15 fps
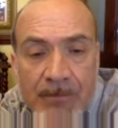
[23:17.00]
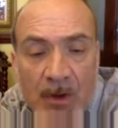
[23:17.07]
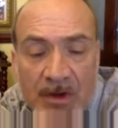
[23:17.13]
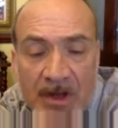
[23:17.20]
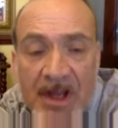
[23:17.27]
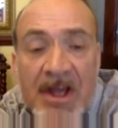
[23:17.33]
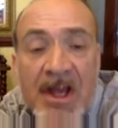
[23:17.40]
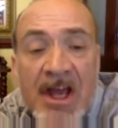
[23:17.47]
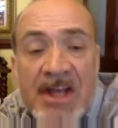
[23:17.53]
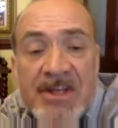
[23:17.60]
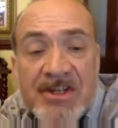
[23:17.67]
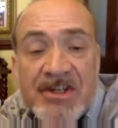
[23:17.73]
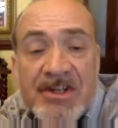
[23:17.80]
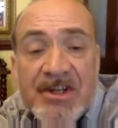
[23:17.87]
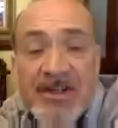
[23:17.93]
Okay, here's
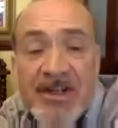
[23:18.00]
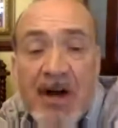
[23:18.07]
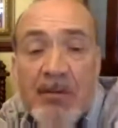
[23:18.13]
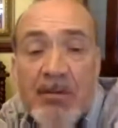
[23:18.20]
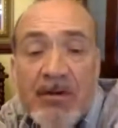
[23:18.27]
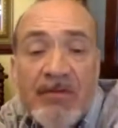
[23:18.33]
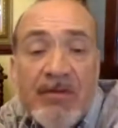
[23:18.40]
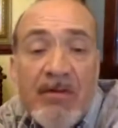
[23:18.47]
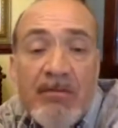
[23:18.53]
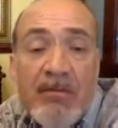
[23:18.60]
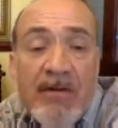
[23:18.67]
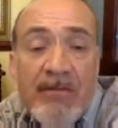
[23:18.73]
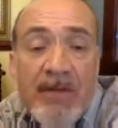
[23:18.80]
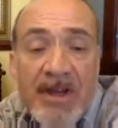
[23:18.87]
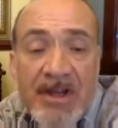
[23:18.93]
just an example
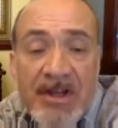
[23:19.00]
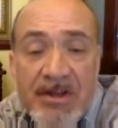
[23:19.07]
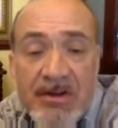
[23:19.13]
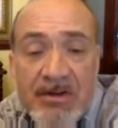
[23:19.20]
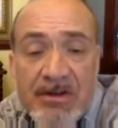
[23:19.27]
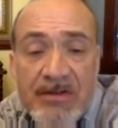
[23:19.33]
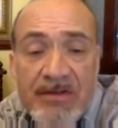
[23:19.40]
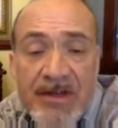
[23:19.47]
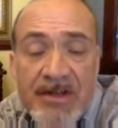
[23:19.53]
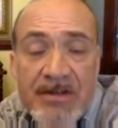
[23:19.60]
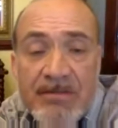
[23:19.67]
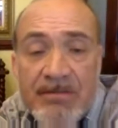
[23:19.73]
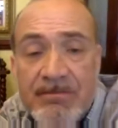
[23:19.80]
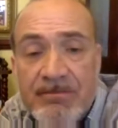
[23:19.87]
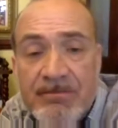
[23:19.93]
of making use of it.